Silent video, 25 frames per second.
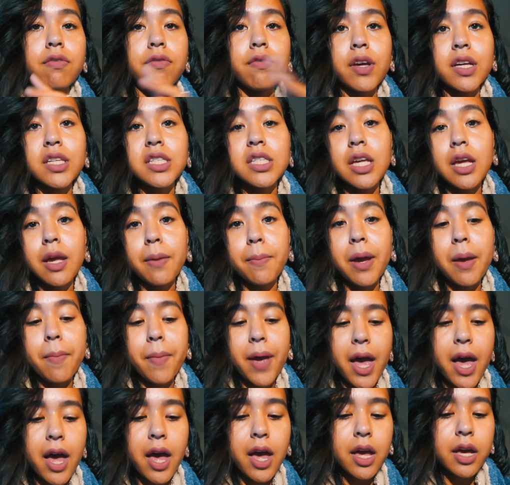fixing my
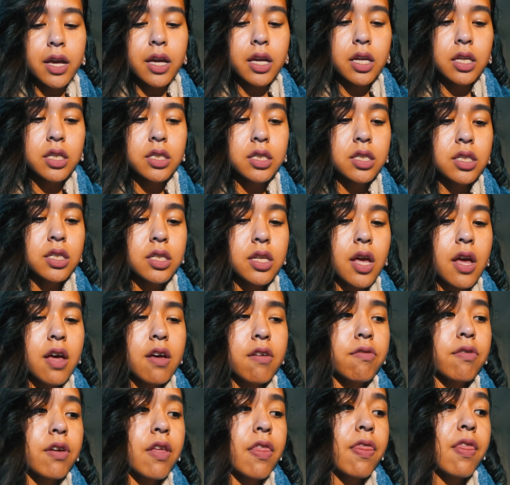bag and stuff